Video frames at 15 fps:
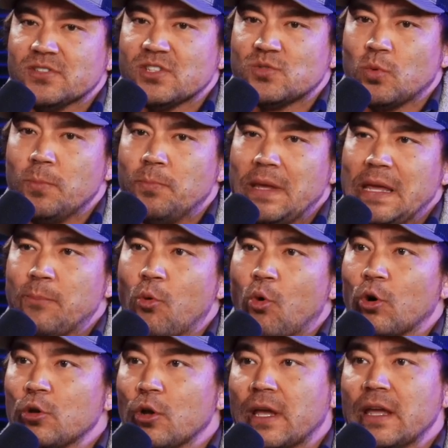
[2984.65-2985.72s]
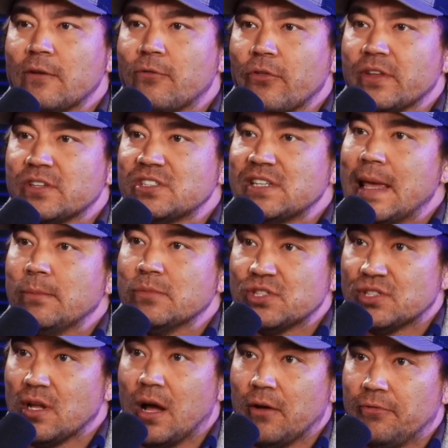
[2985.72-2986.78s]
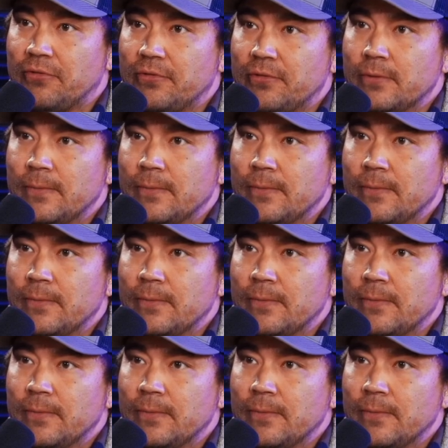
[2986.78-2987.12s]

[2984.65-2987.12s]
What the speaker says: is when people are looking for the same stuff,